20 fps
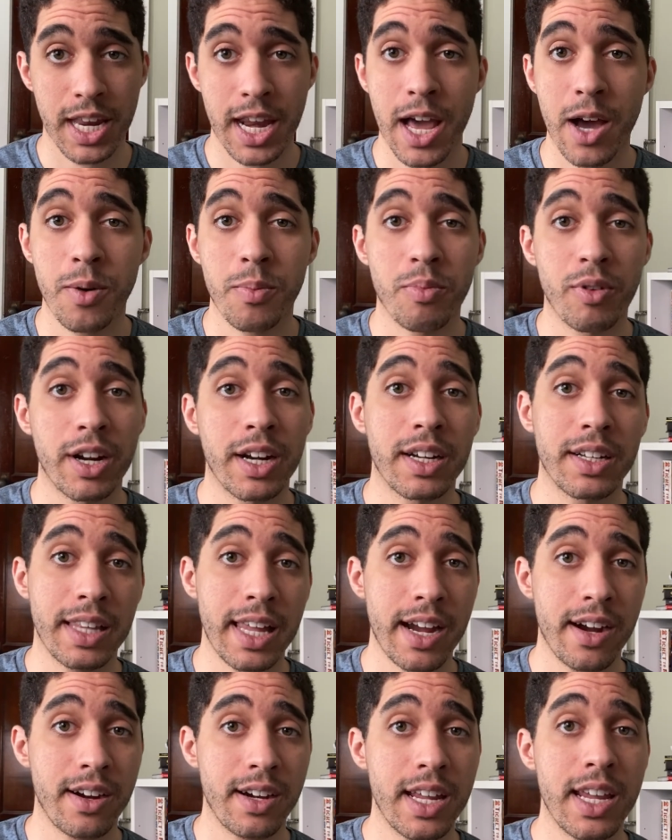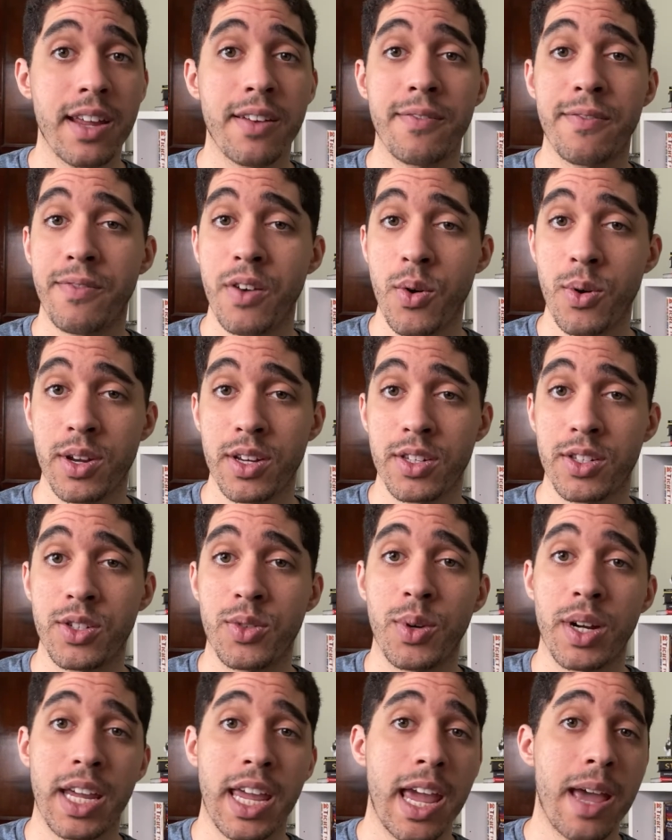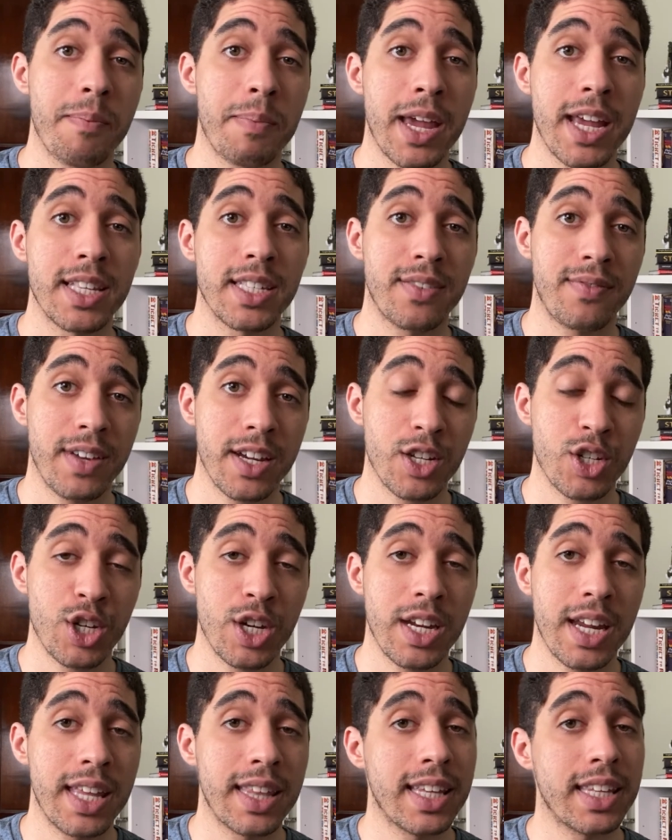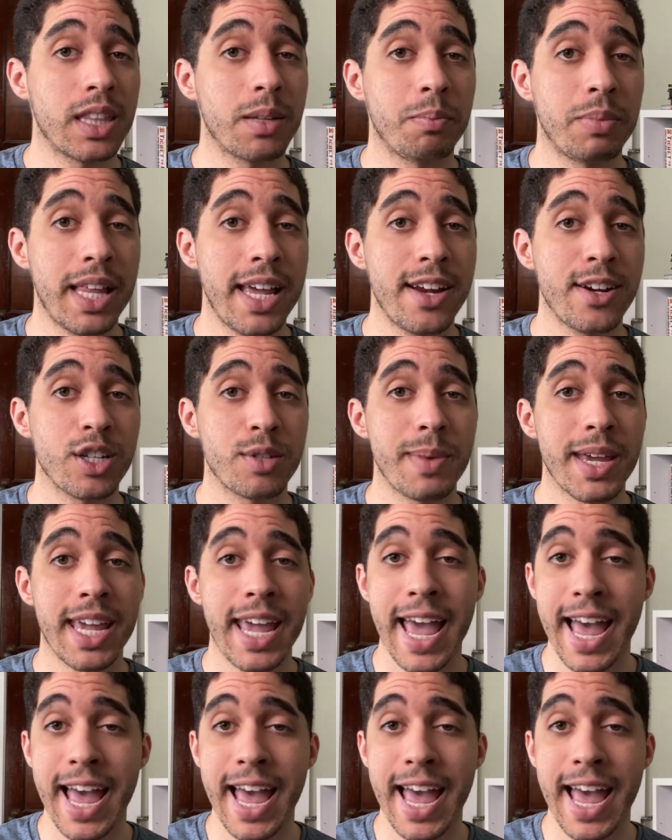help bring clarity and focus to a campaign's fiction and let the players make